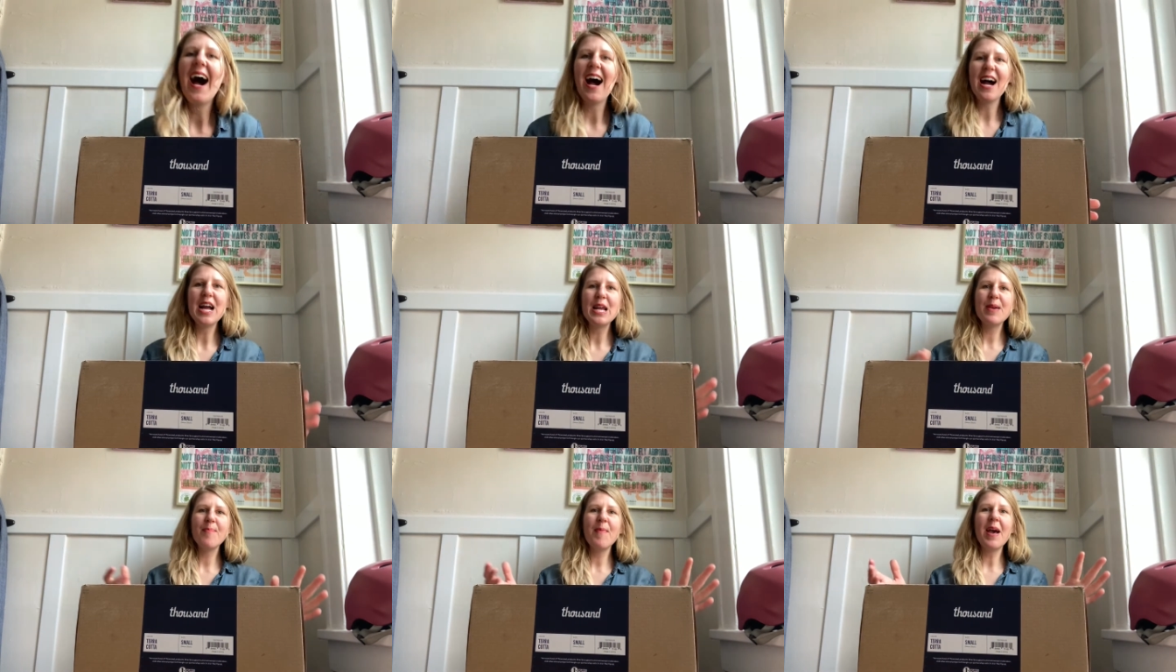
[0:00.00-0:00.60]

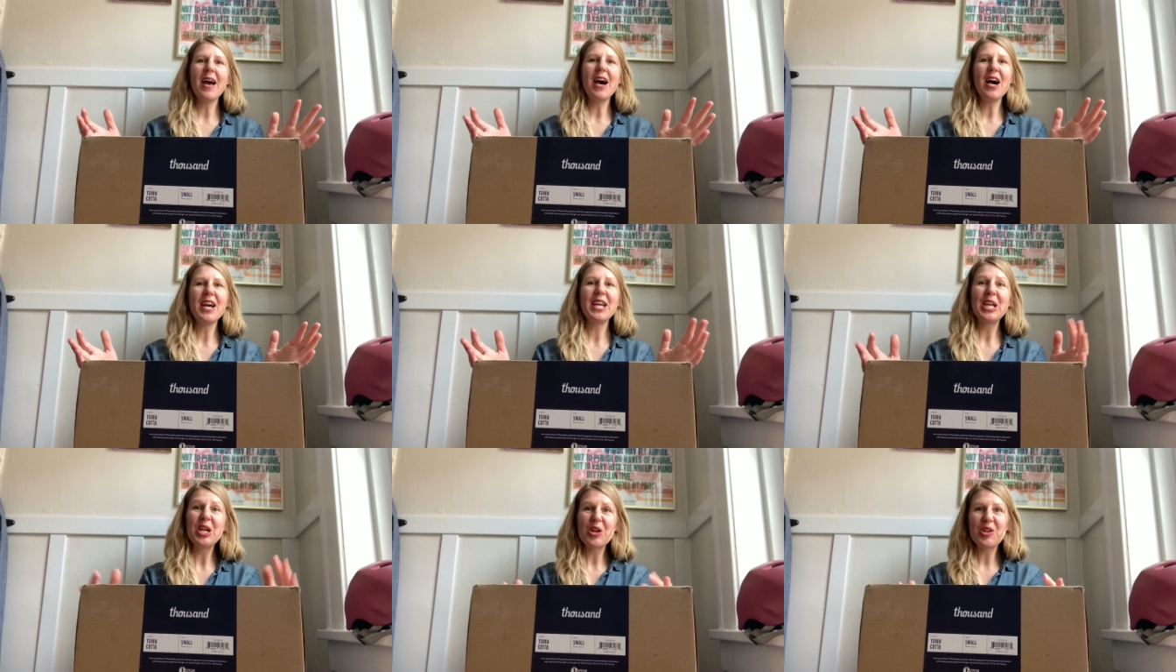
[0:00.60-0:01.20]
I'm
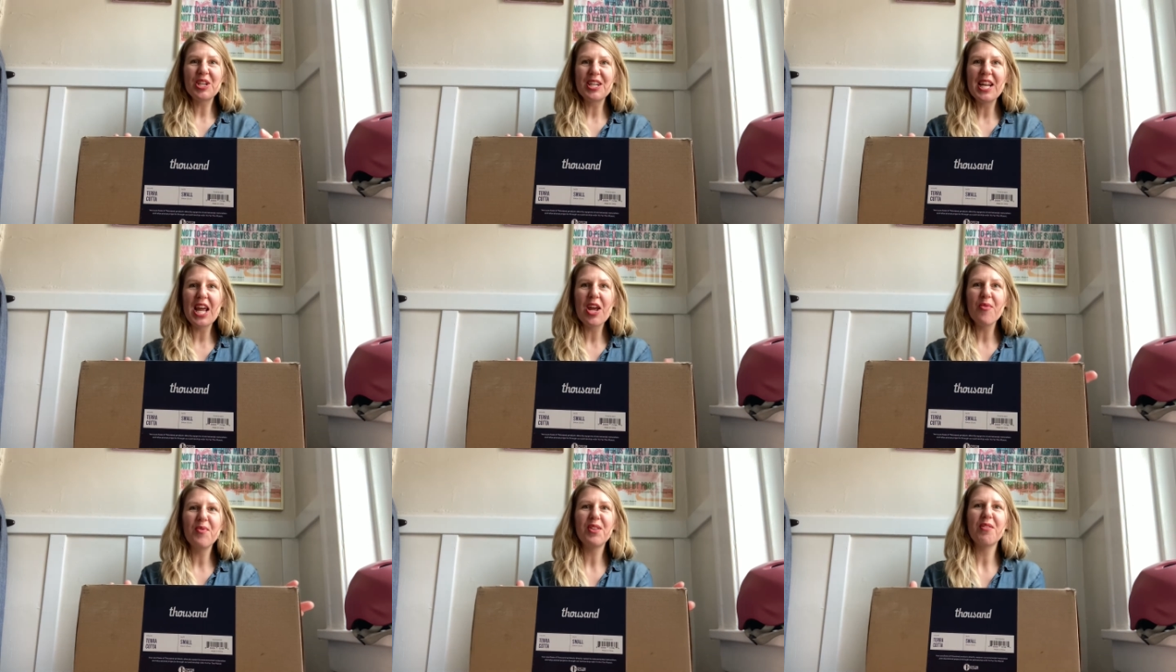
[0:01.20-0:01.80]
here
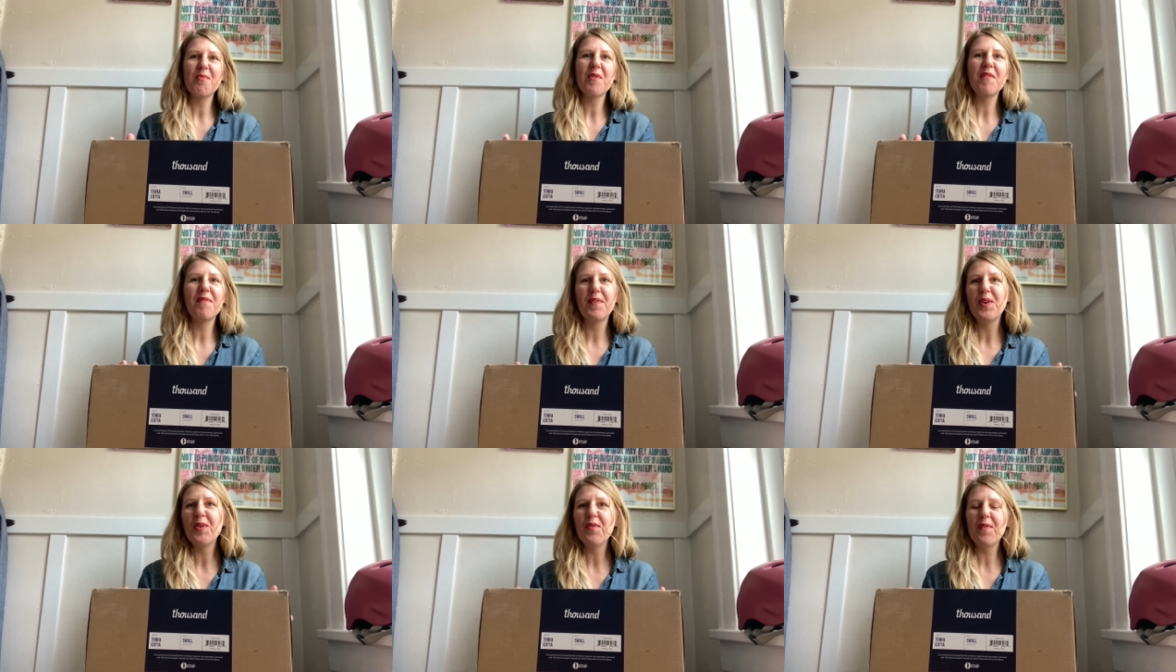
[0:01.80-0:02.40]
today with a
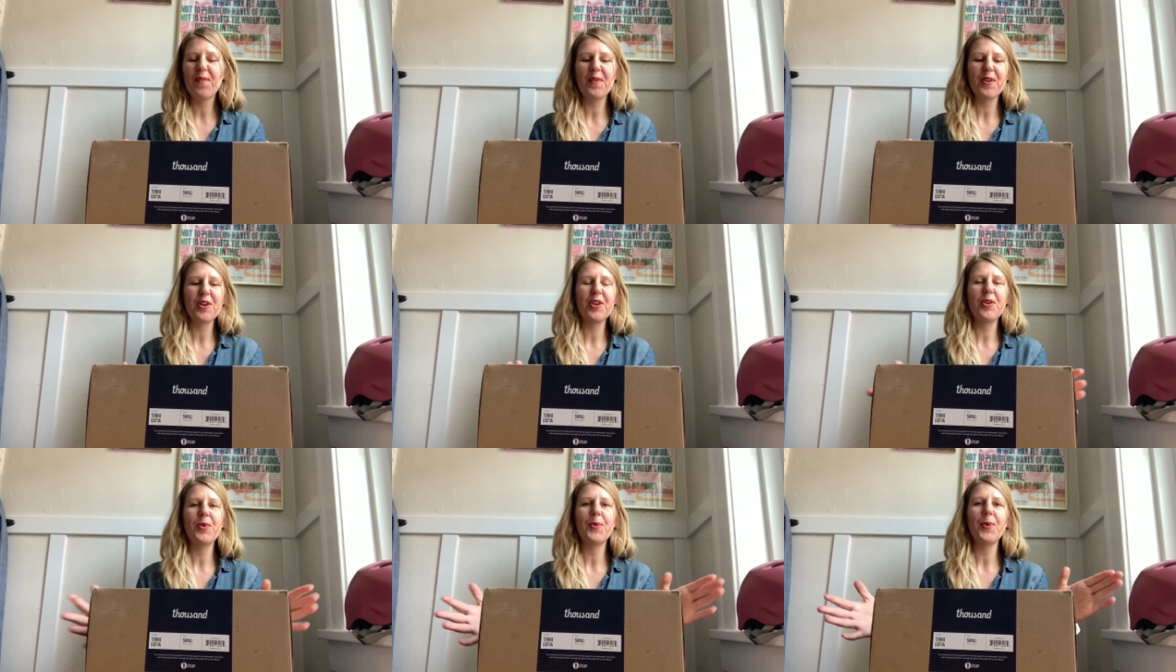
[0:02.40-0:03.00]
review for
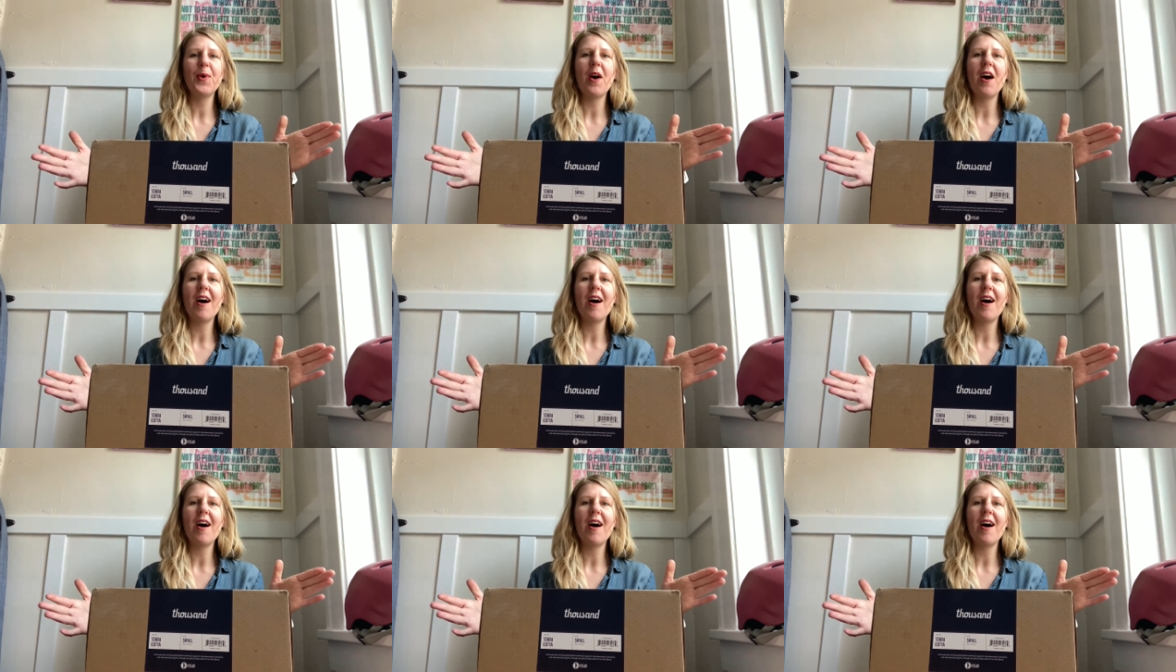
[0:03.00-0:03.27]
you,